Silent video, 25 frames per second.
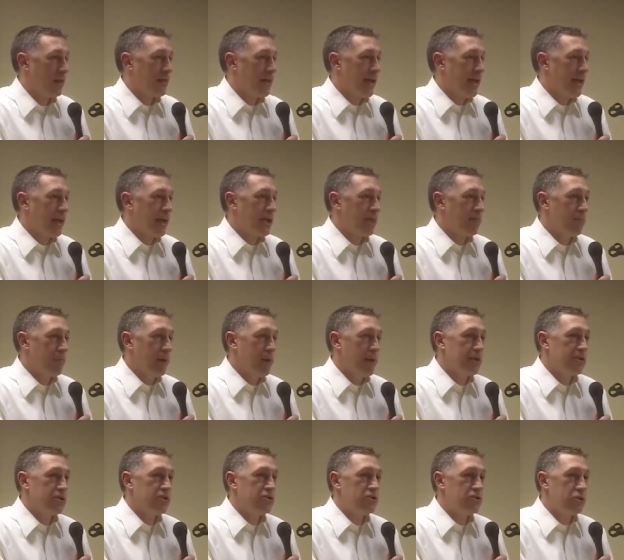they
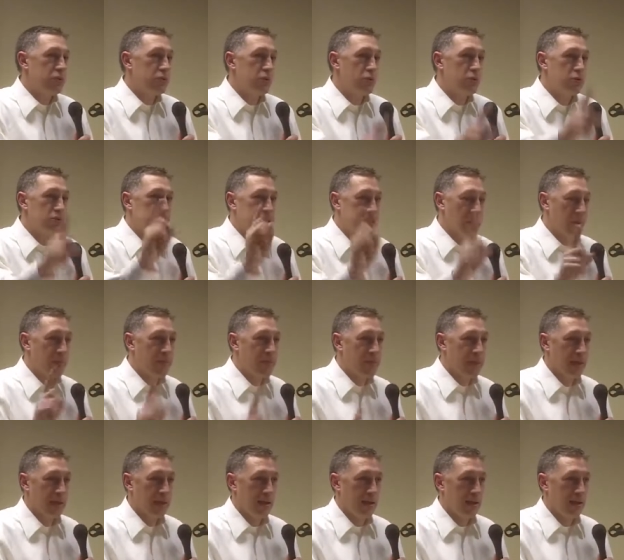commit to do
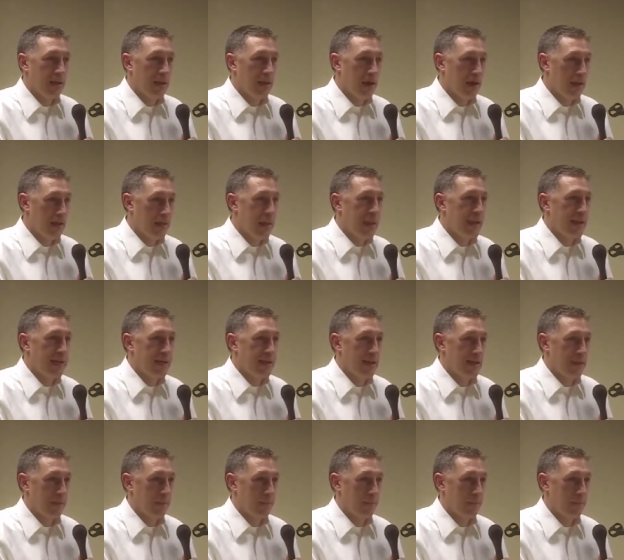something on that
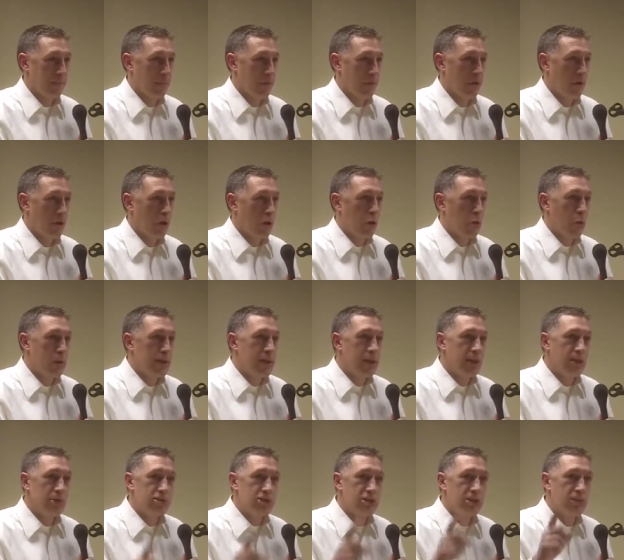day.
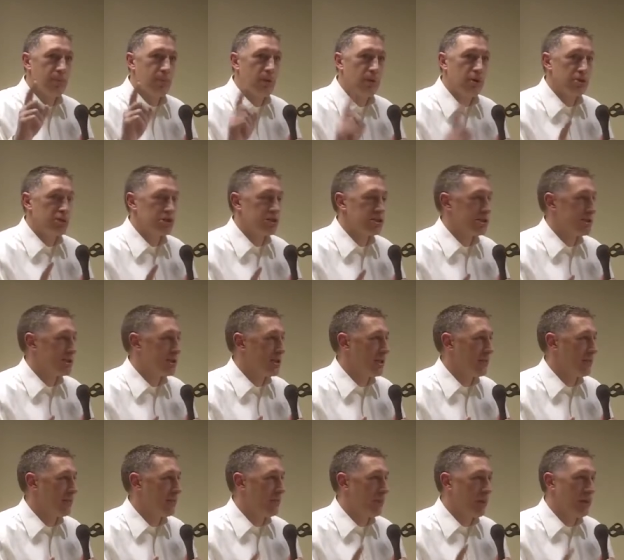When there's an
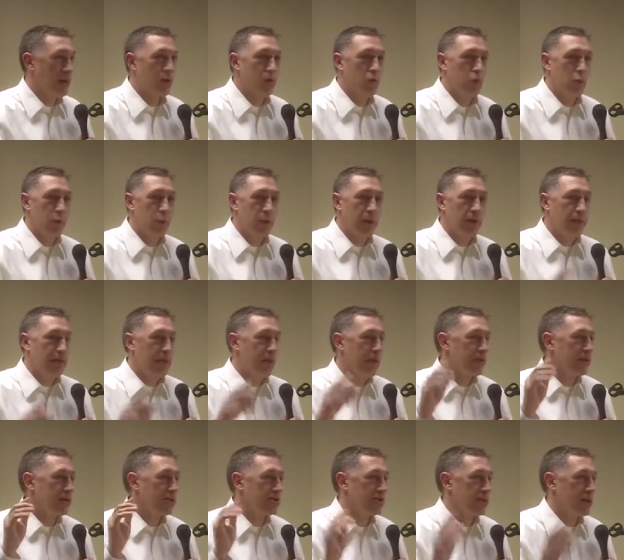emergency bill, and we
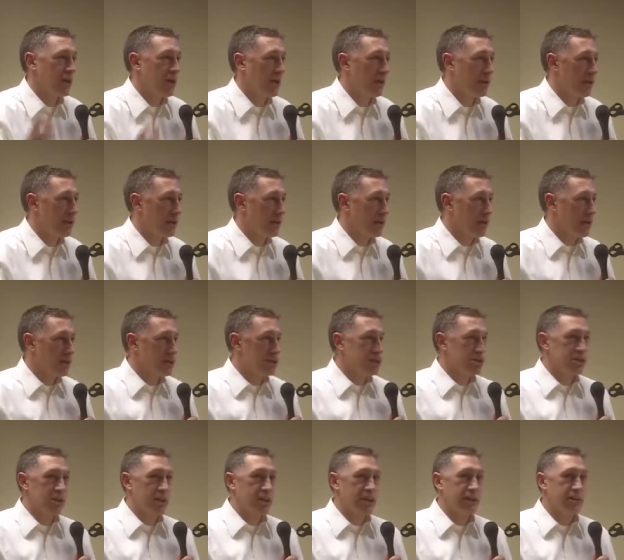think there's a couple of
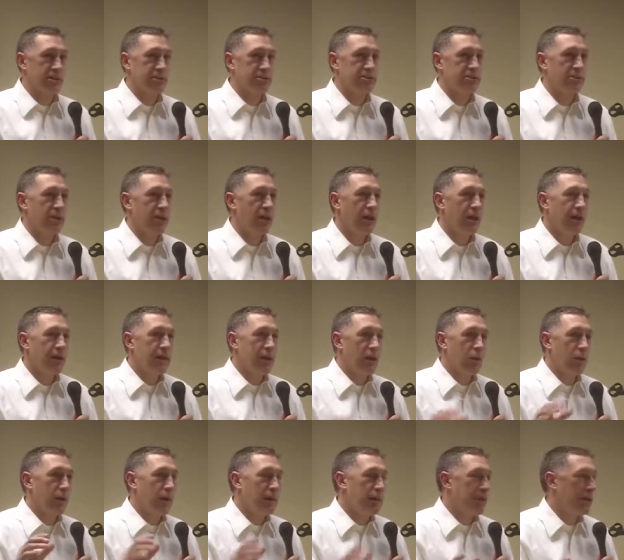legislators
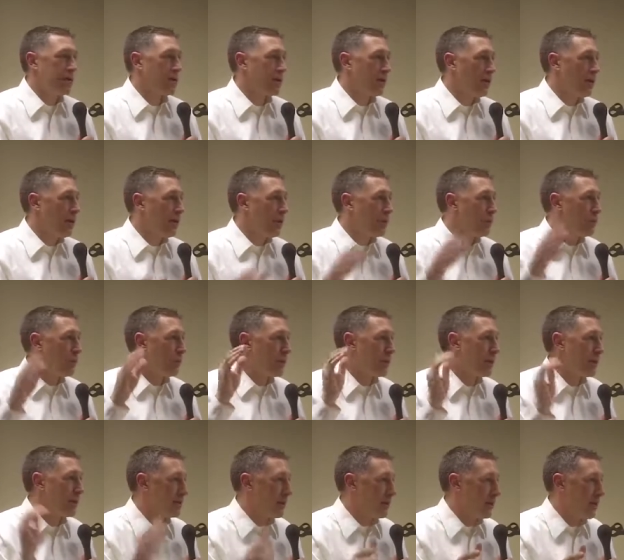that we can go and
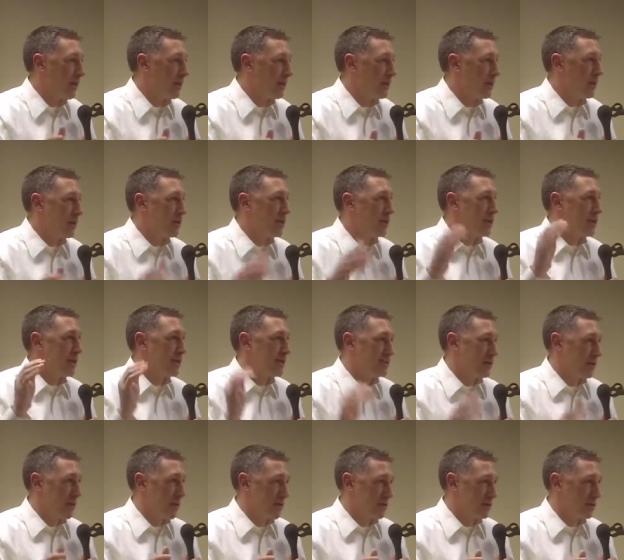we can lobby and we
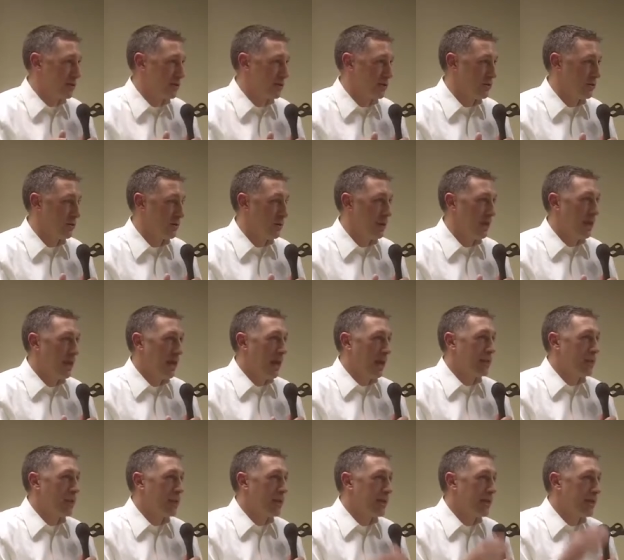can talk to
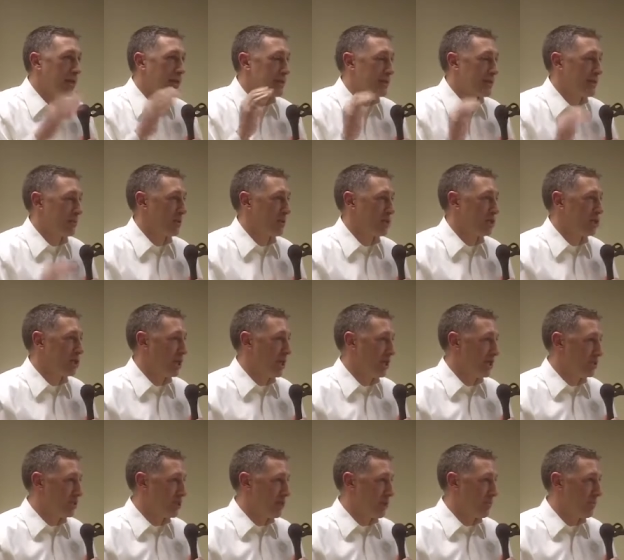and we can get them to
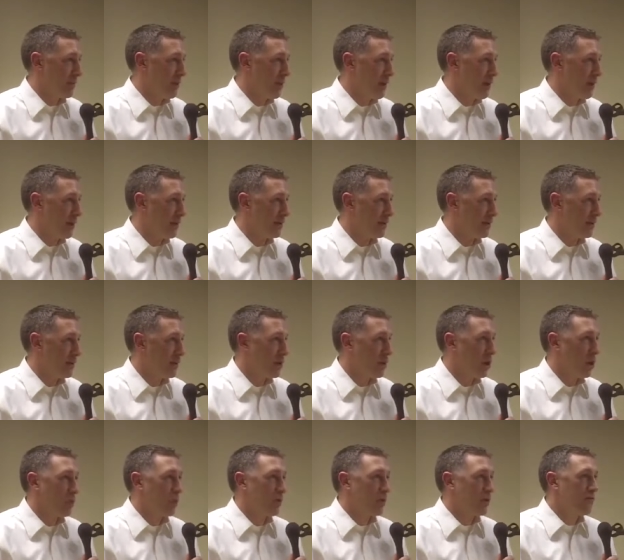change their mind,
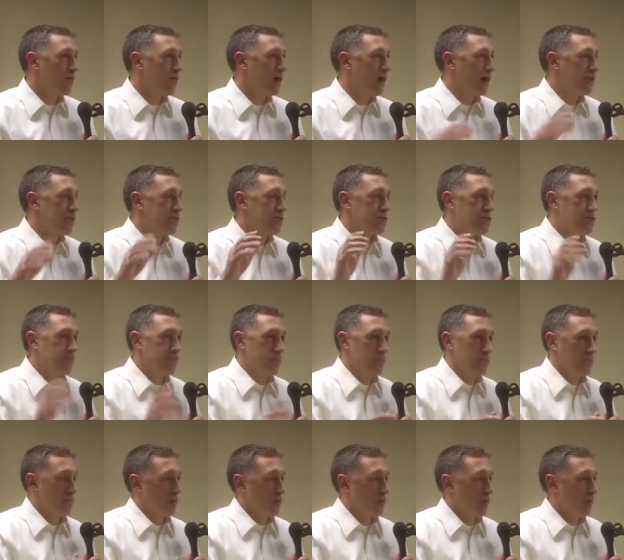we've got,
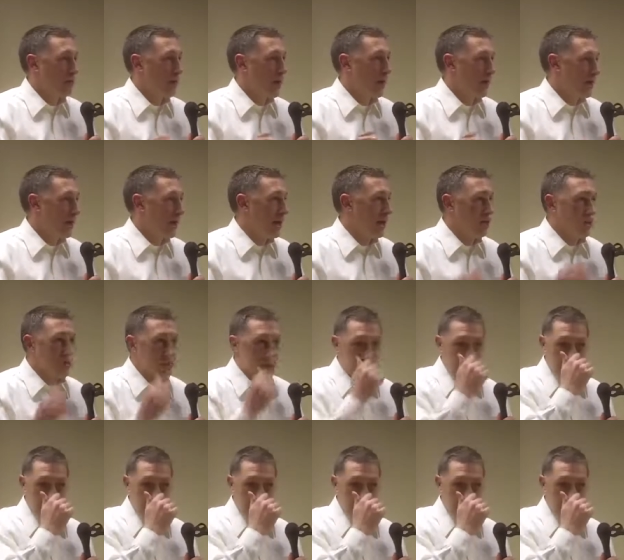you know, right now we're